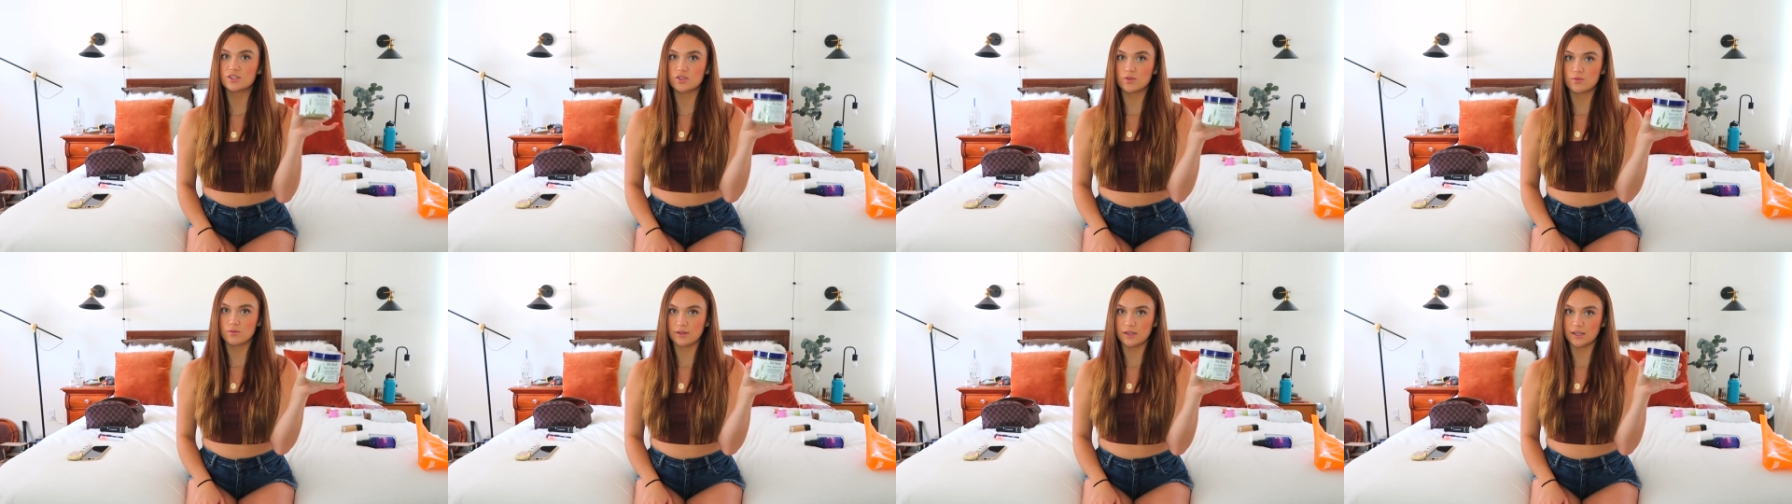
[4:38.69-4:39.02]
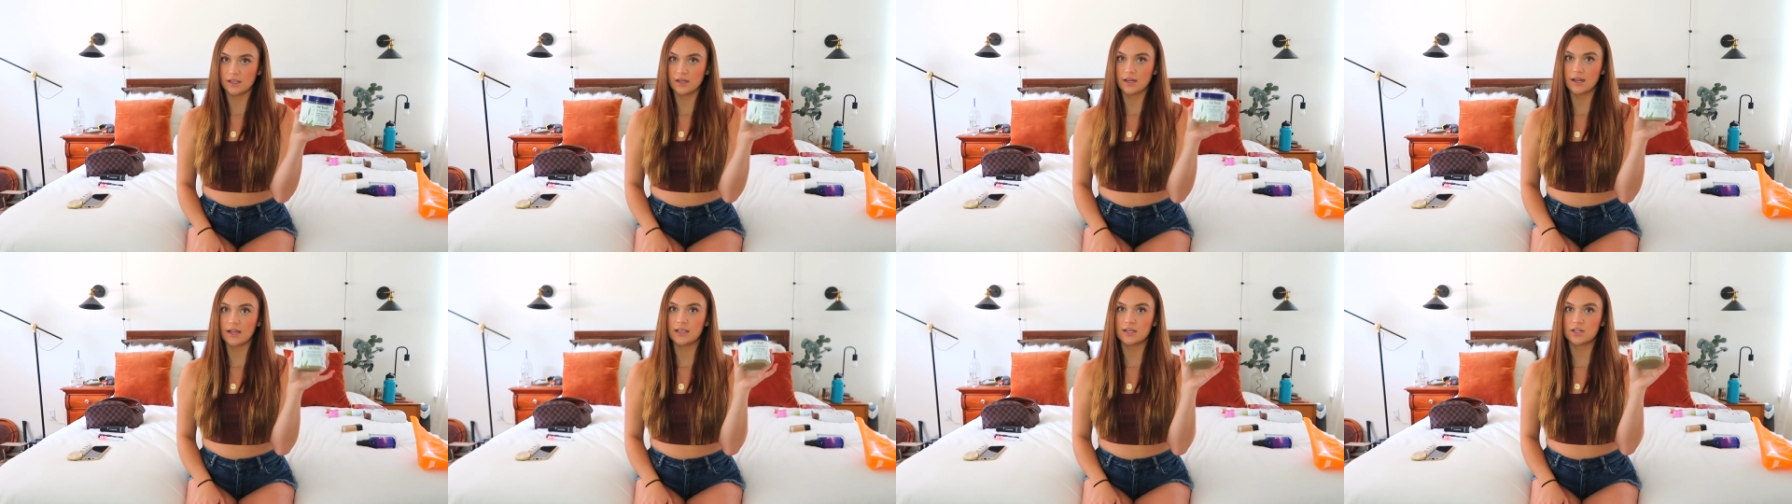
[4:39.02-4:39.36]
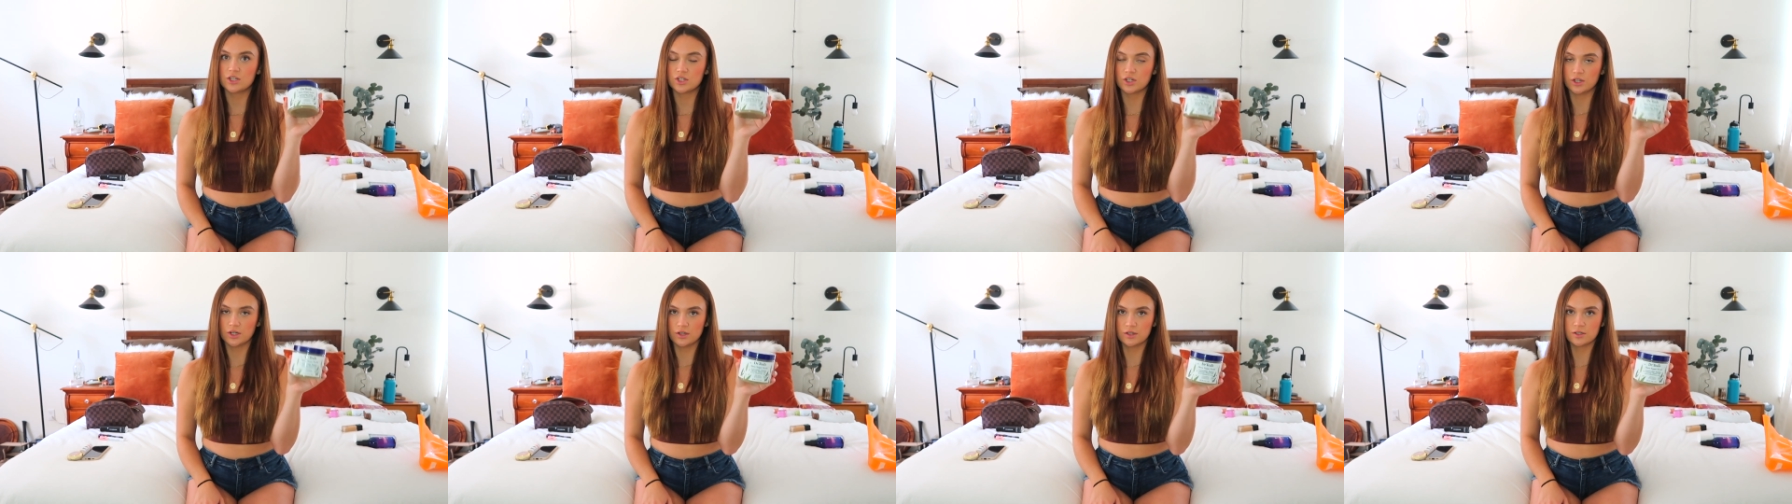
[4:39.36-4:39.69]
you need a
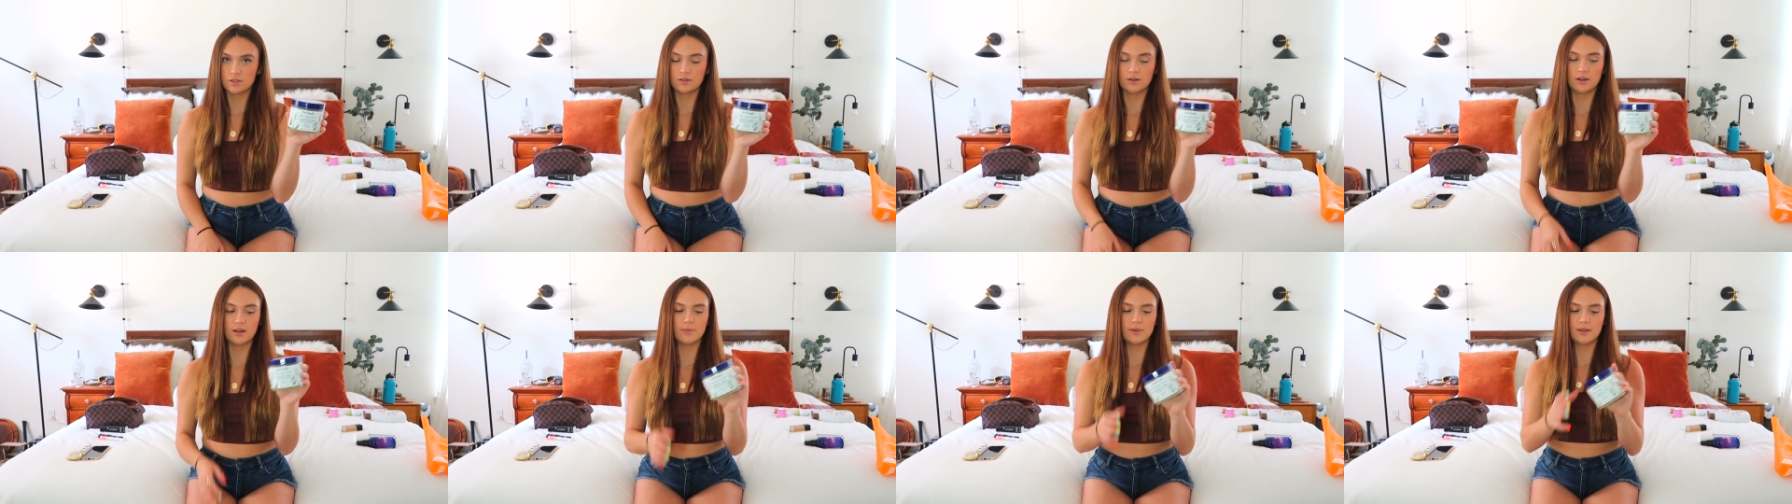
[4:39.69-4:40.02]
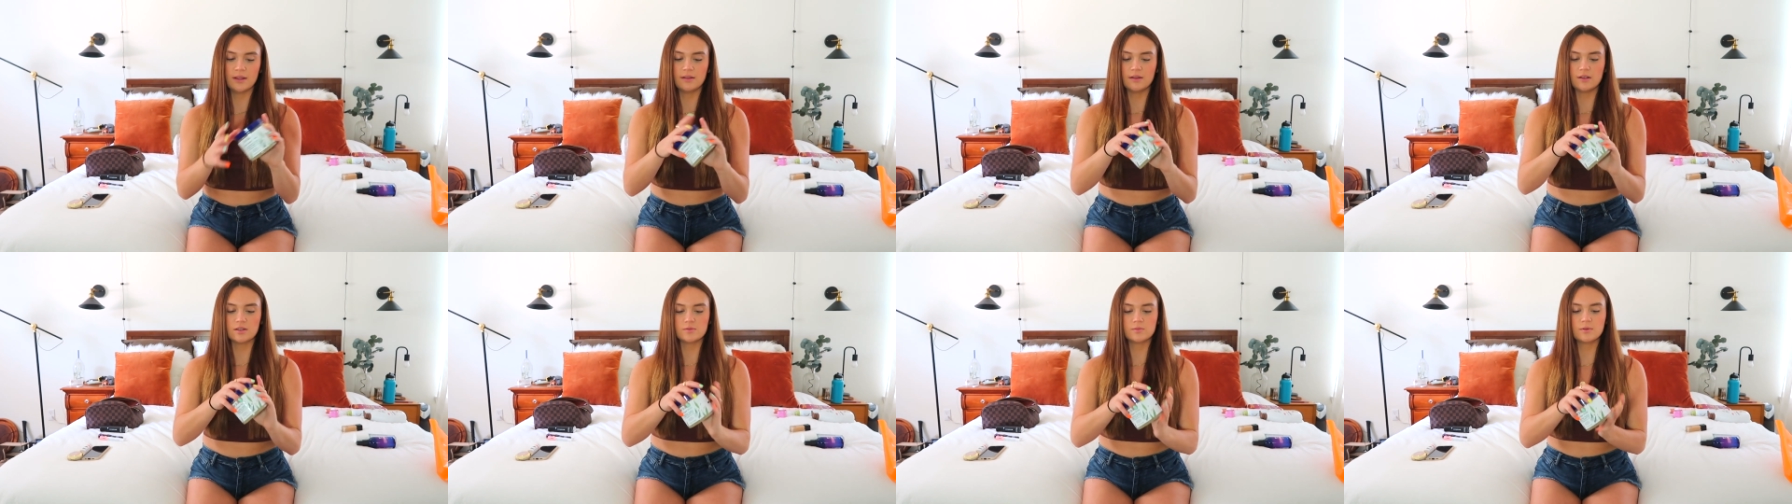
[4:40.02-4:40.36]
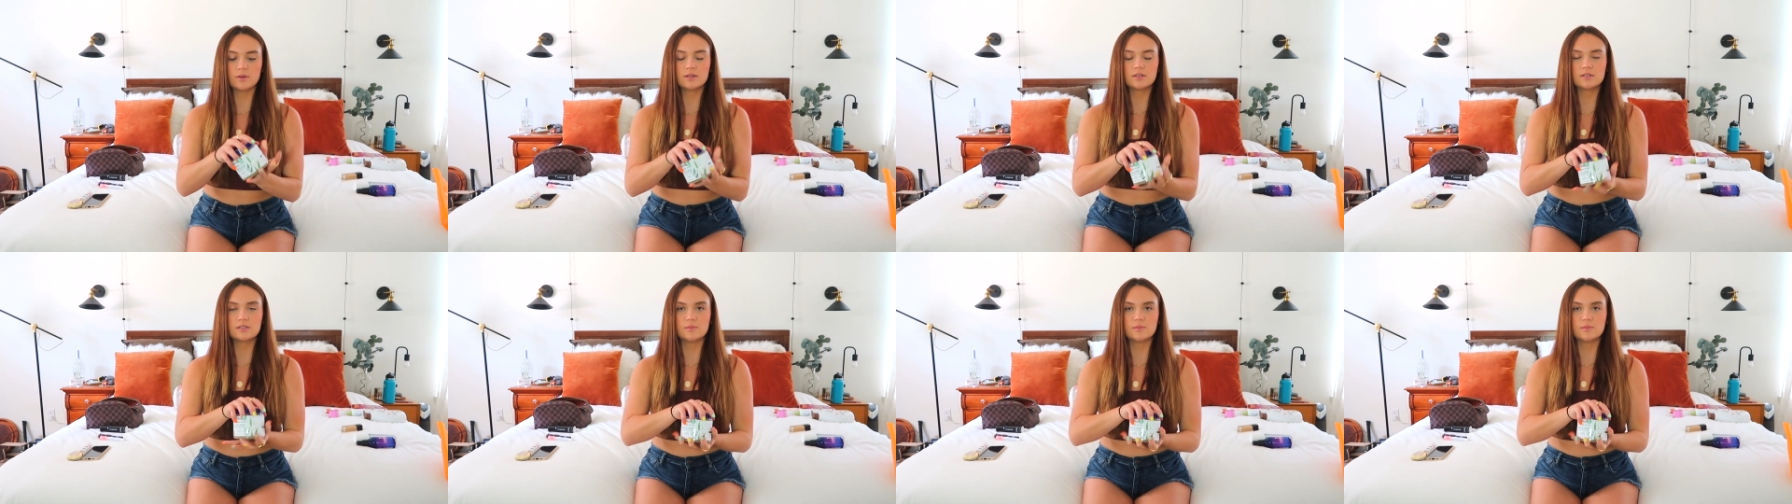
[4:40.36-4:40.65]
sugar scrub and this one